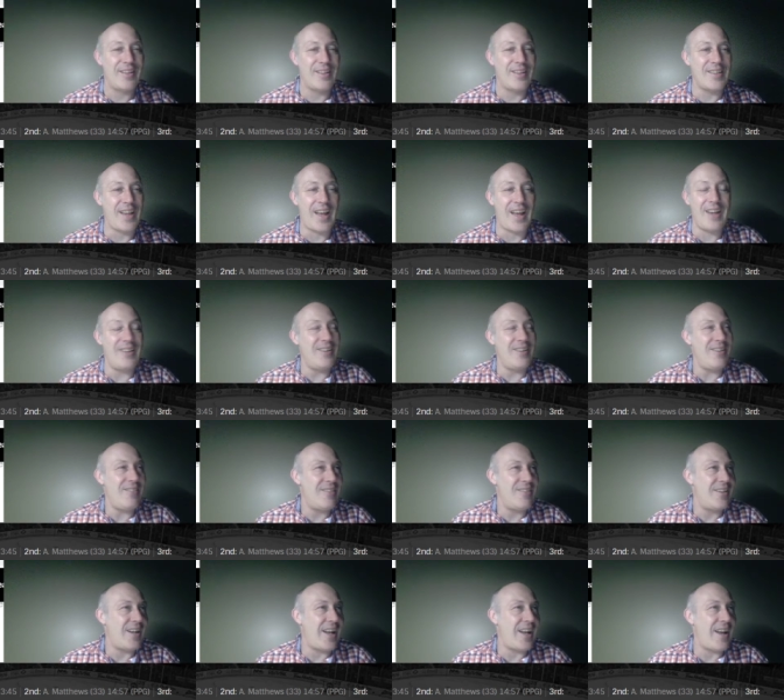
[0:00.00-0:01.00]
I don't know.
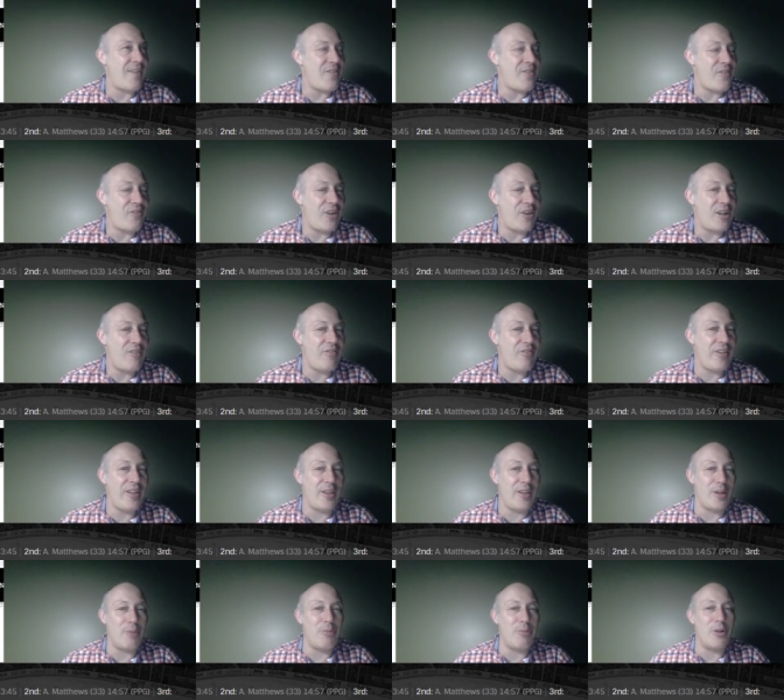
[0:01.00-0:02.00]
I have a funny
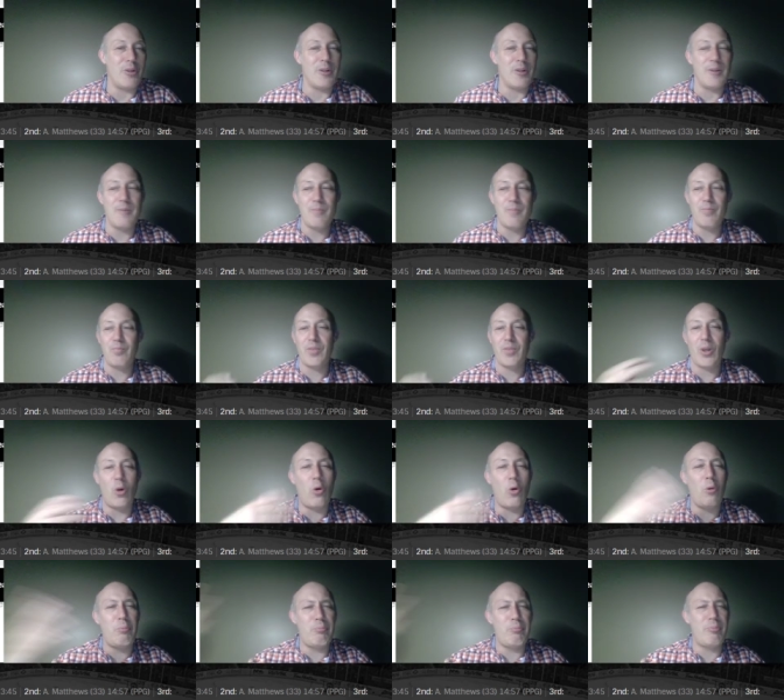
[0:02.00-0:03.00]
feeling about it.
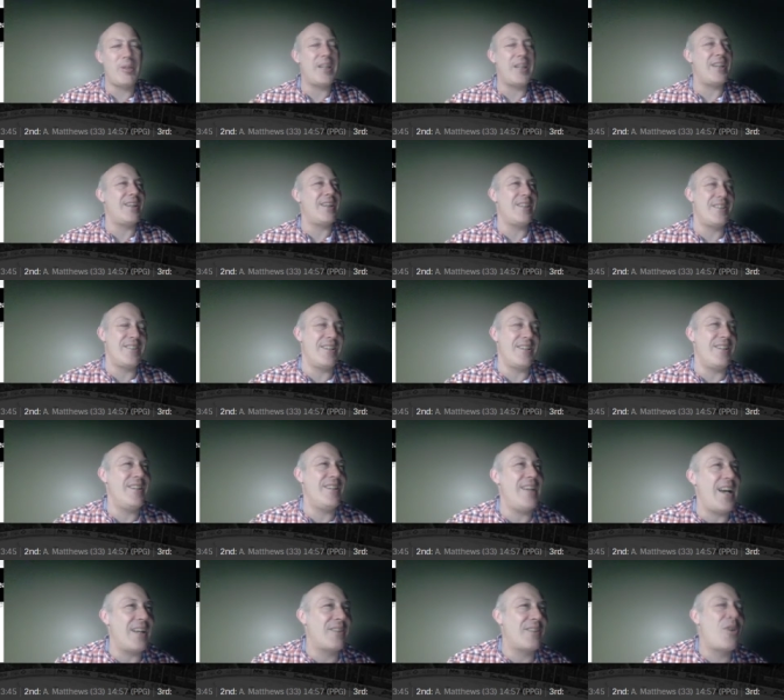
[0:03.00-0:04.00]
Holtby is in
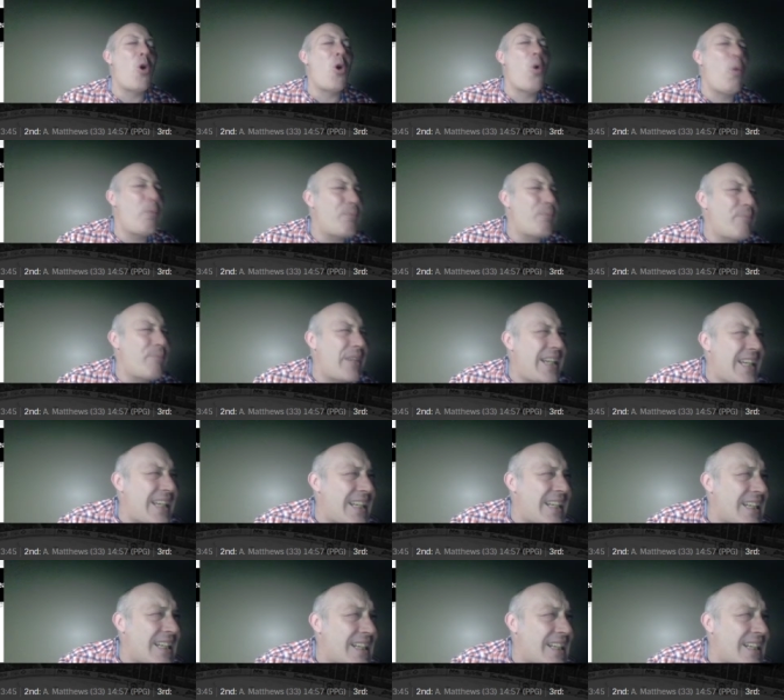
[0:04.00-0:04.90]
net. Holtby.